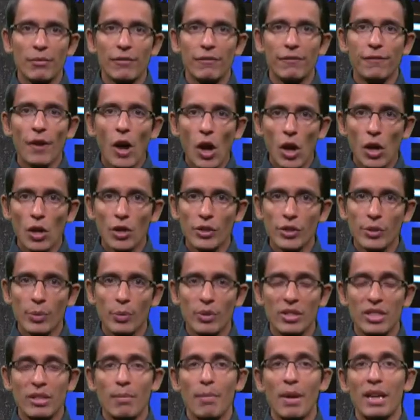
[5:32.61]
falls
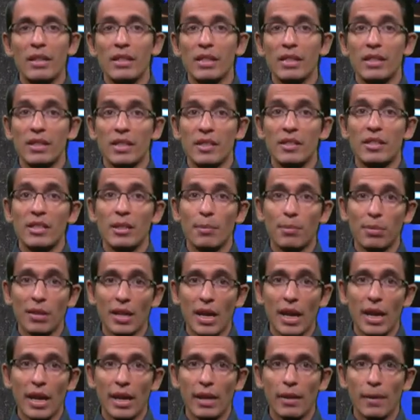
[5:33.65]
when demand exceeds
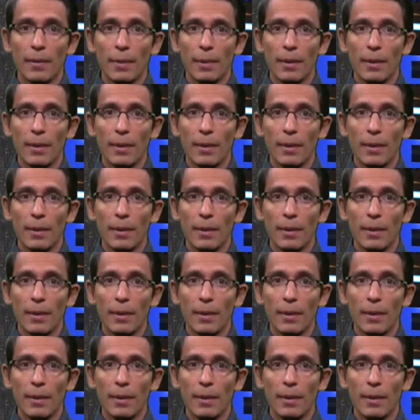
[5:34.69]
supply,